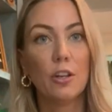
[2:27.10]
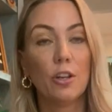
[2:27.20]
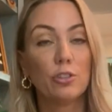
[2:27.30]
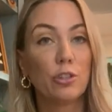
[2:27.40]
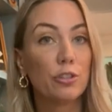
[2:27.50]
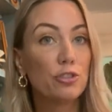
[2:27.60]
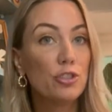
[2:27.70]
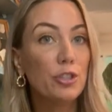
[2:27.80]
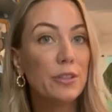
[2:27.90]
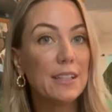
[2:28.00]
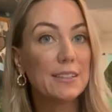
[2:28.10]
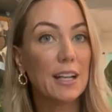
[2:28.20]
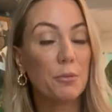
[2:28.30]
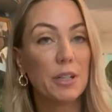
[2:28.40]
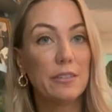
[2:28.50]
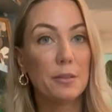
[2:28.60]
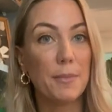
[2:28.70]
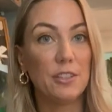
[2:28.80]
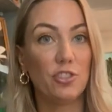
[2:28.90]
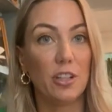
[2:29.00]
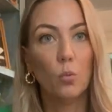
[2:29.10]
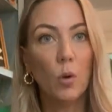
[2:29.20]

So there's two things that I wanted to mention.